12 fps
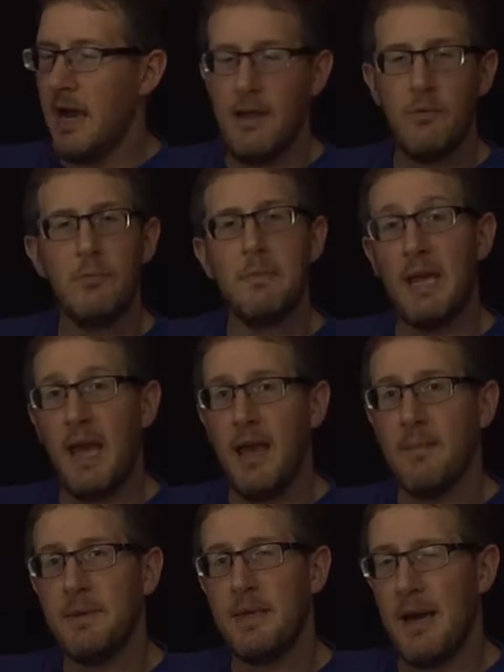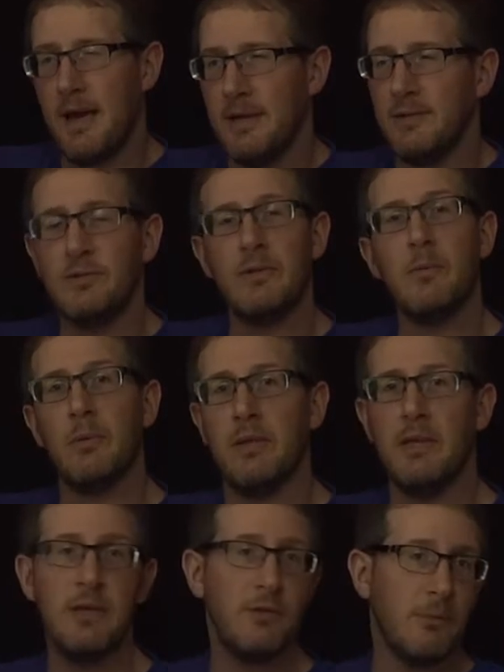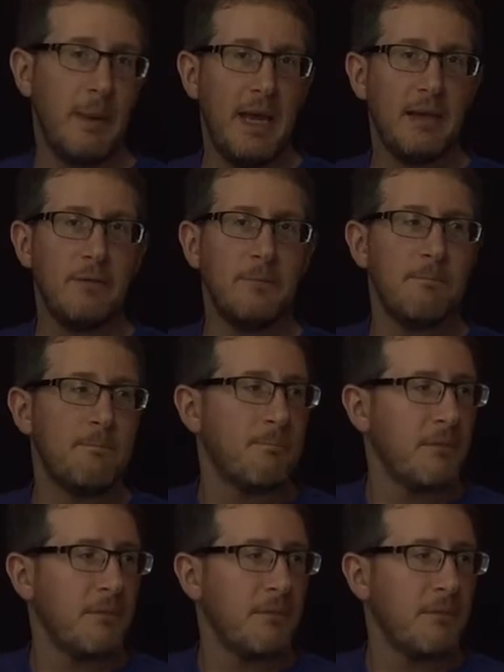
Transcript: I would be happy, honestly, with either panel.